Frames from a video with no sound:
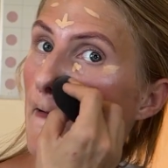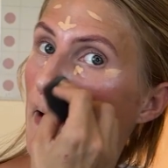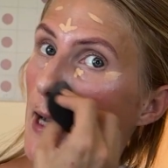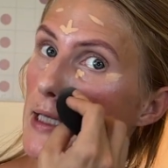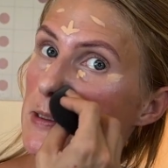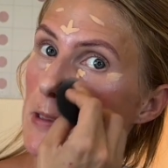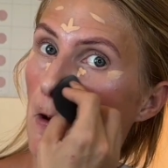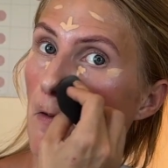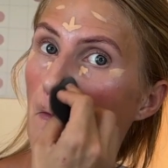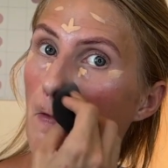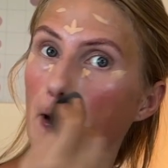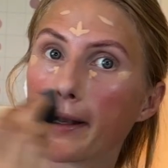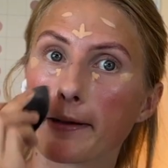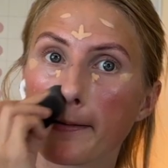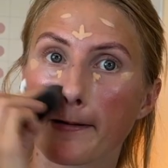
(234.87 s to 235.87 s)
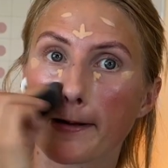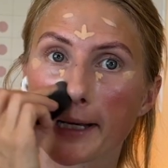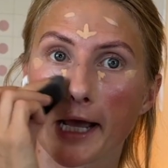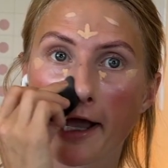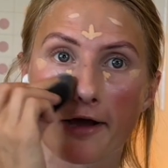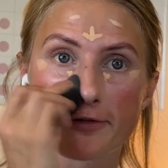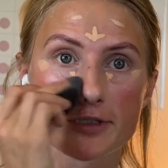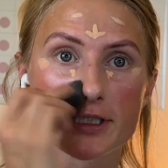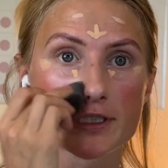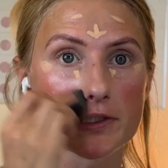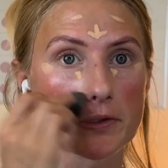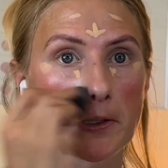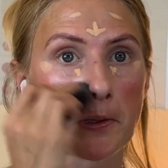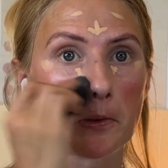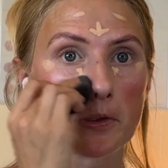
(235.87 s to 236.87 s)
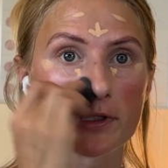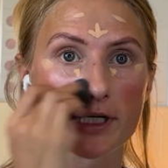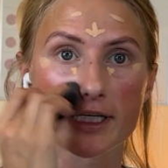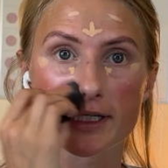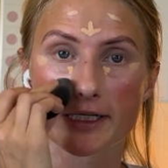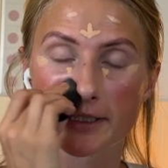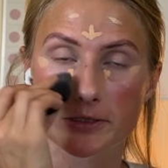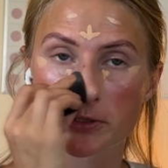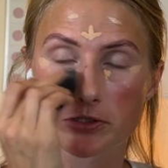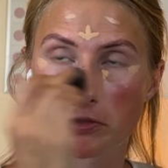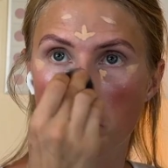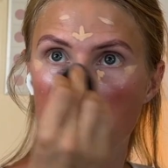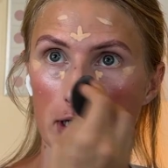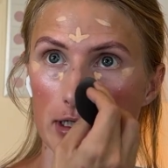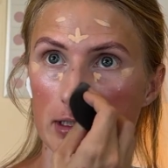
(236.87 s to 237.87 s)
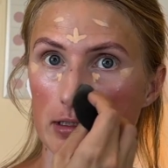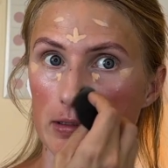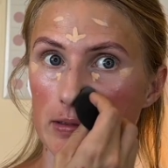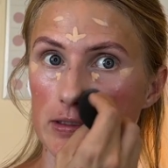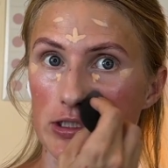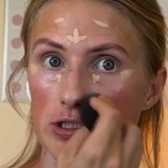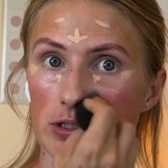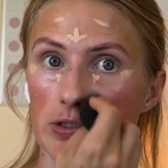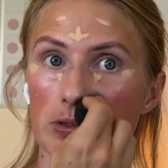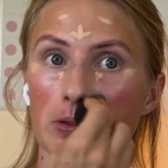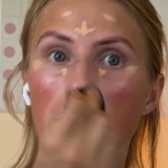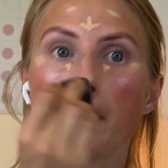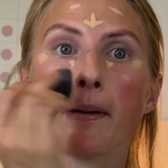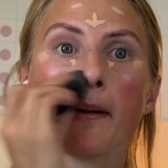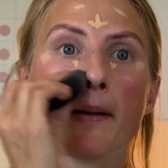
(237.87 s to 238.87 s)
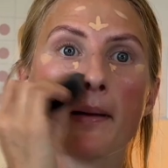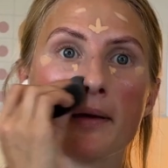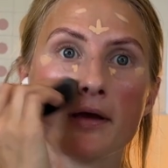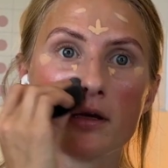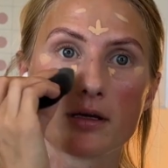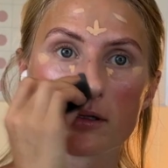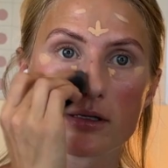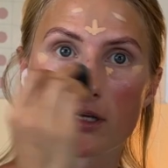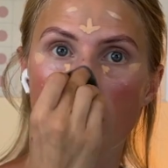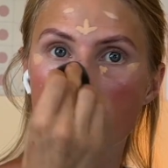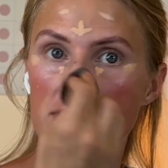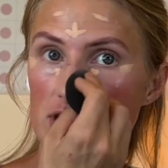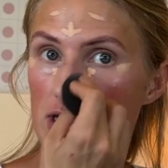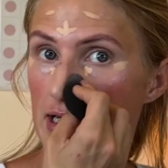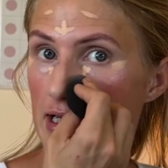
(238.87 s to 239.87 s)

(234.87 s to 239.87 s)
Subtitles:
I don't want to have to do a whole lot of extra work to cover